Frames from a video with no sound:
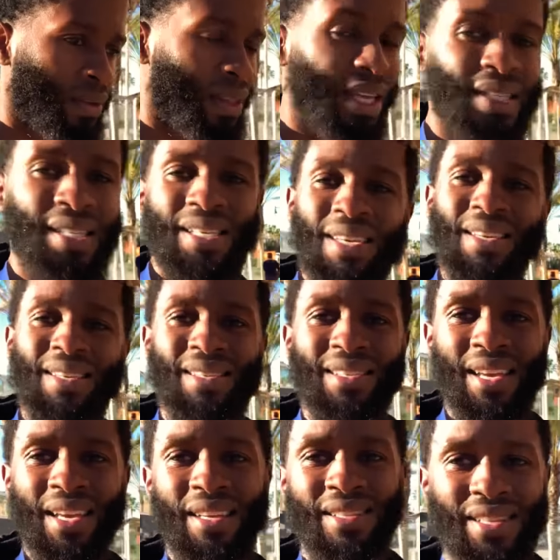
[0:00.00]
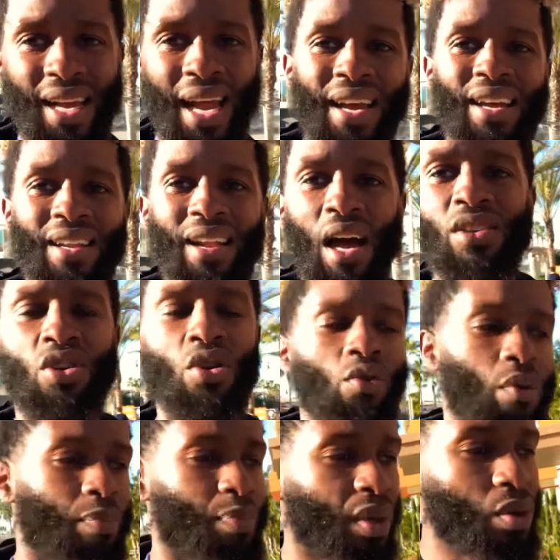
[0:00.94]
This is
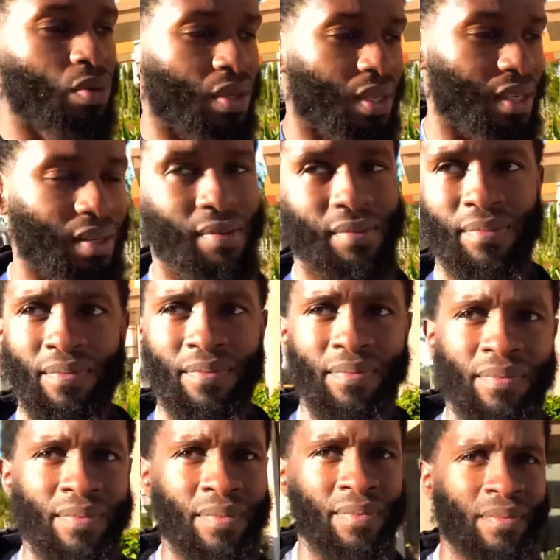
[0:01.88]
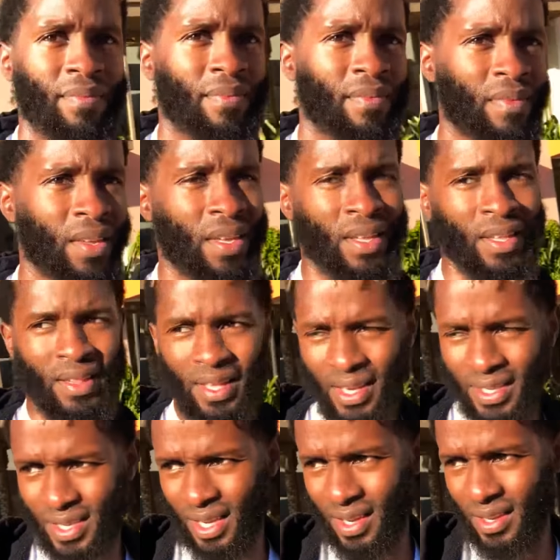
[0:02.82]
psychological abuse.
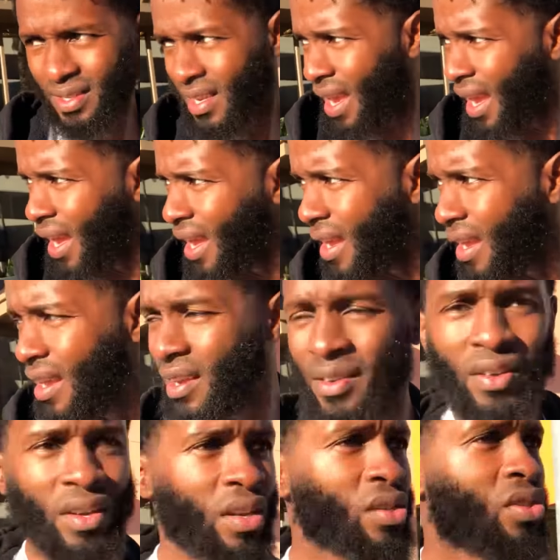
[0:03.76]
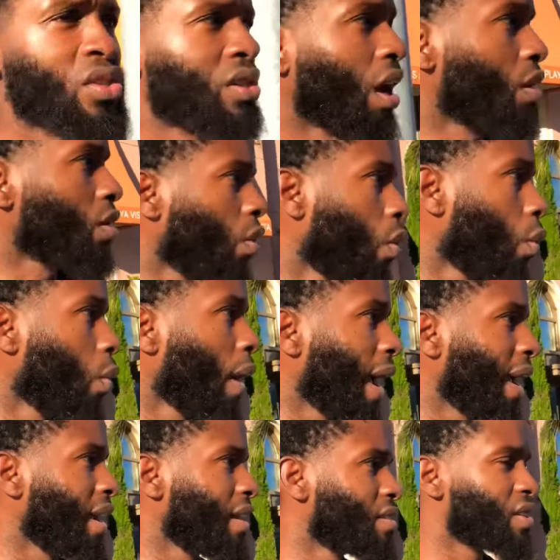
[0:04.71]
This is a subtle
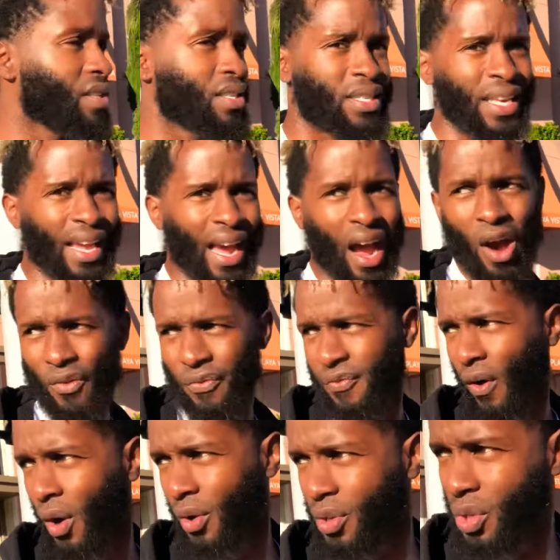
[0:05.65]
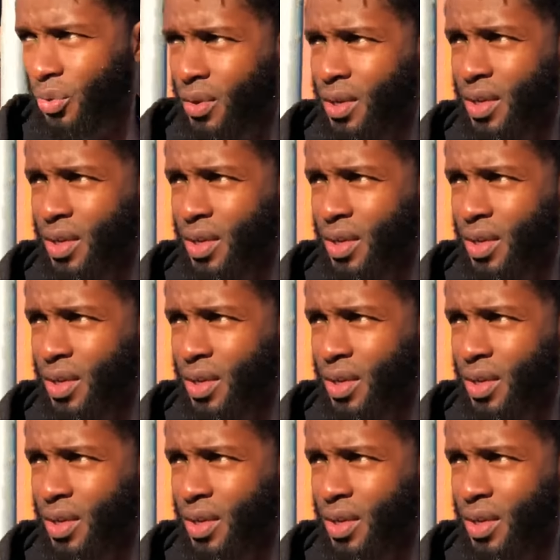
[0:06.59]
way to see how far you